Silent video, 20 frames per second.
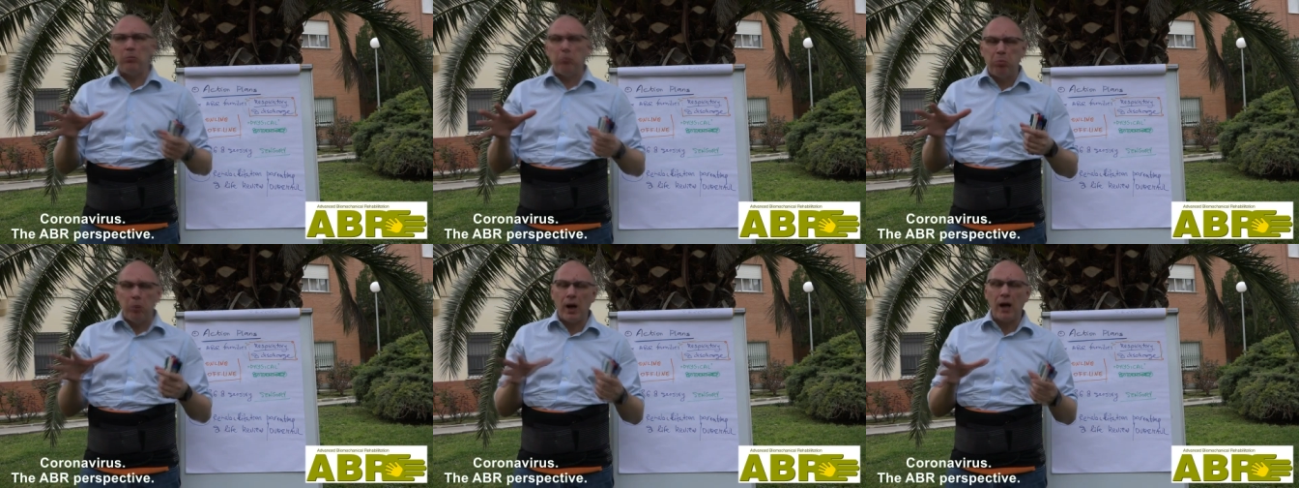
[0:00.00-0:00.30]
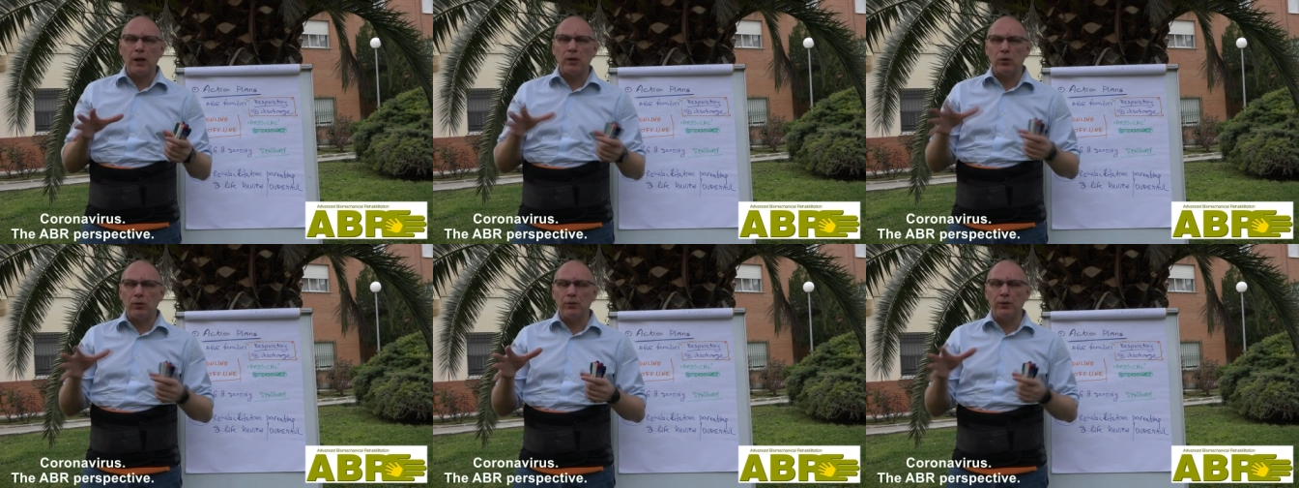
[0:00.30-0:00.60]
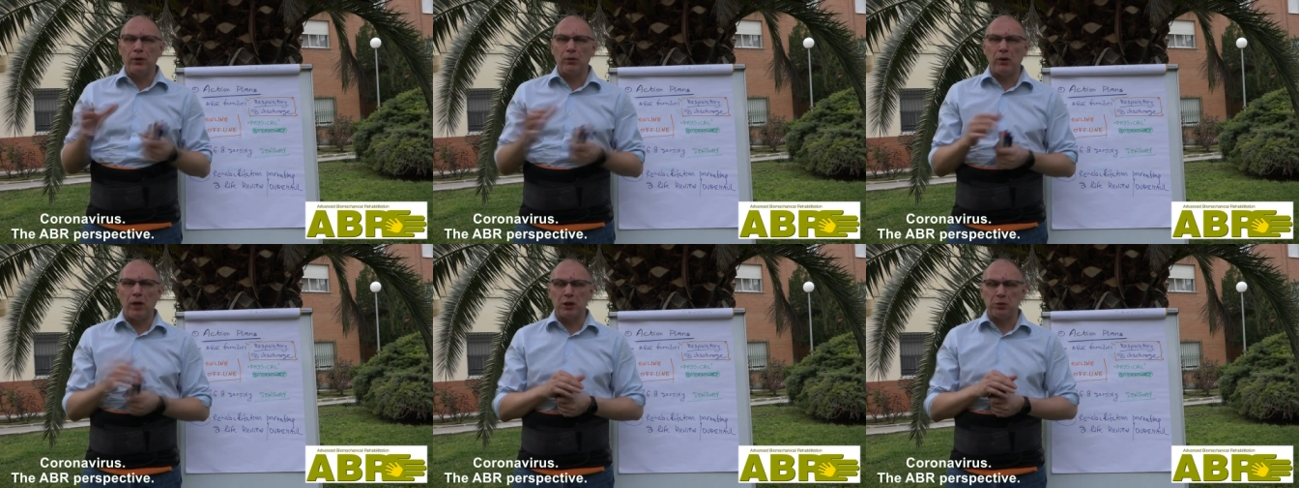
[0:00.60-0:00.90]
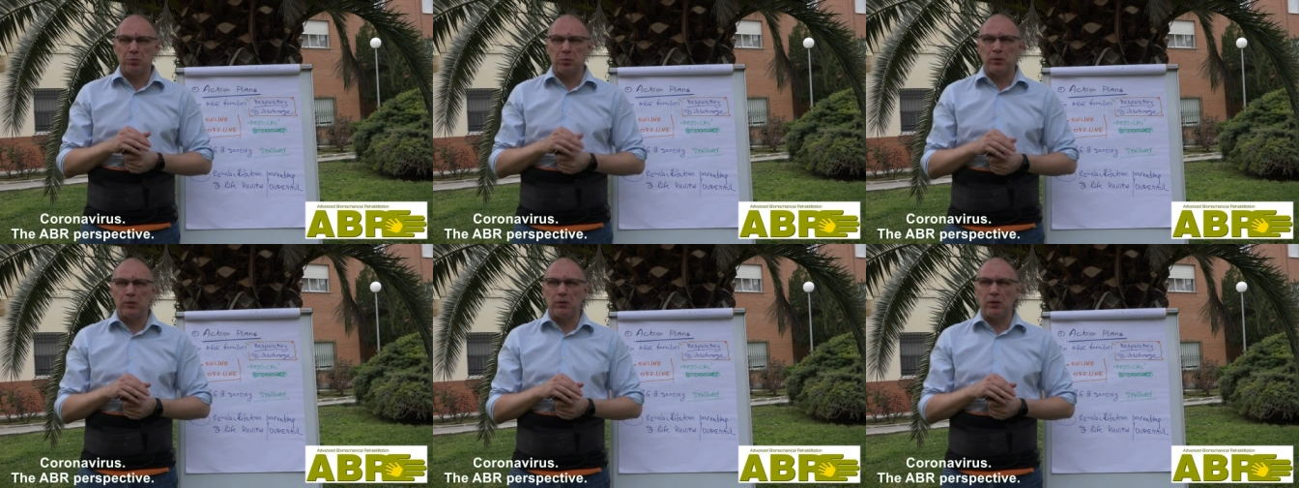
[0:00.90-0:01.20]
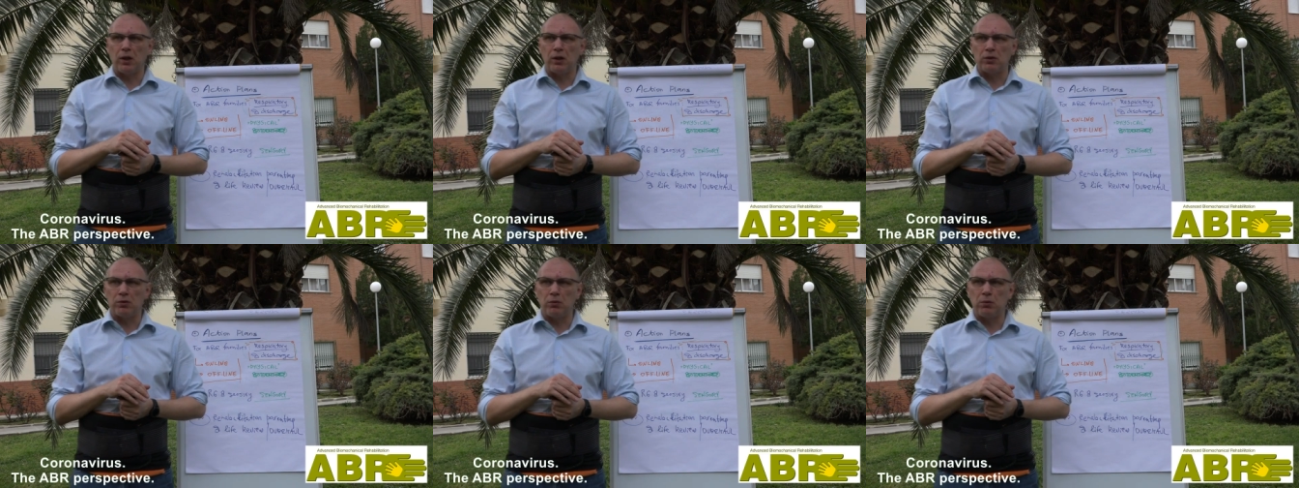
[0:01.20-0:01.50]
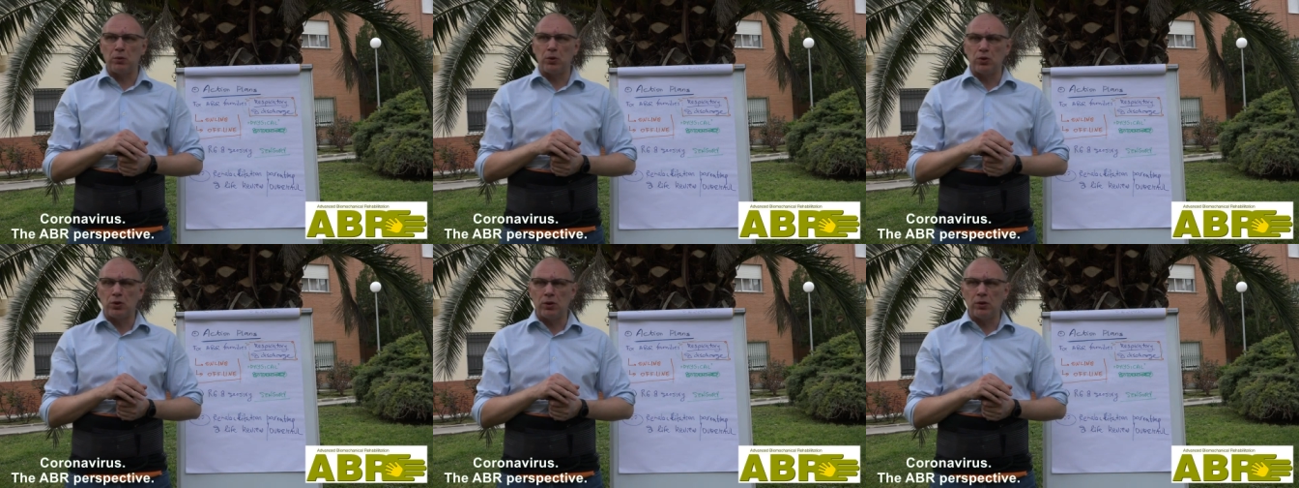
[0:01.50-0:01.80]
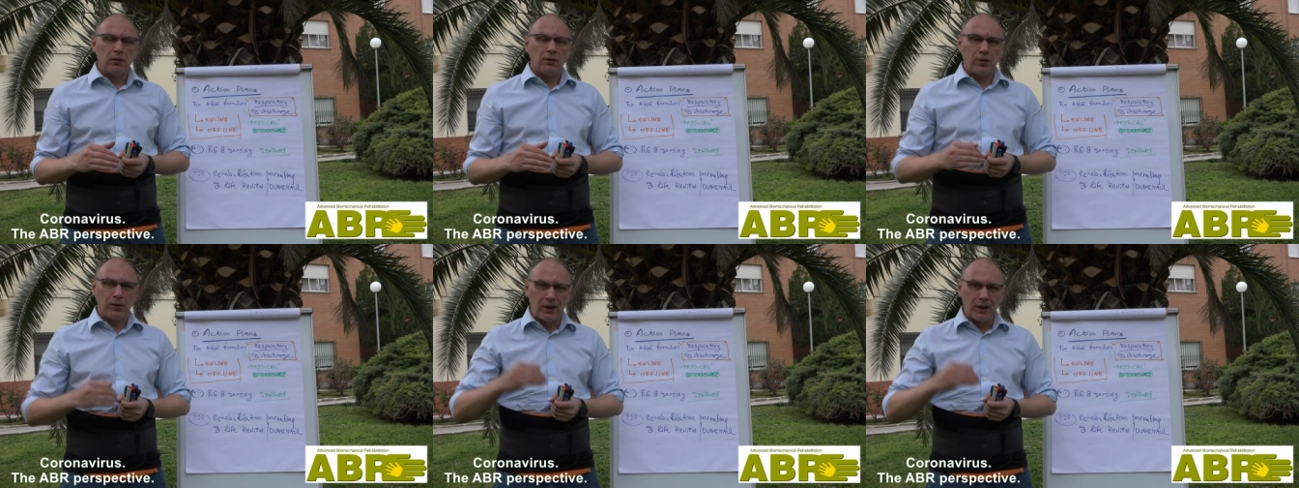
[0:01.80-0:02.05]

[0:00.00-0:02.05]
part of the respiratory contribution.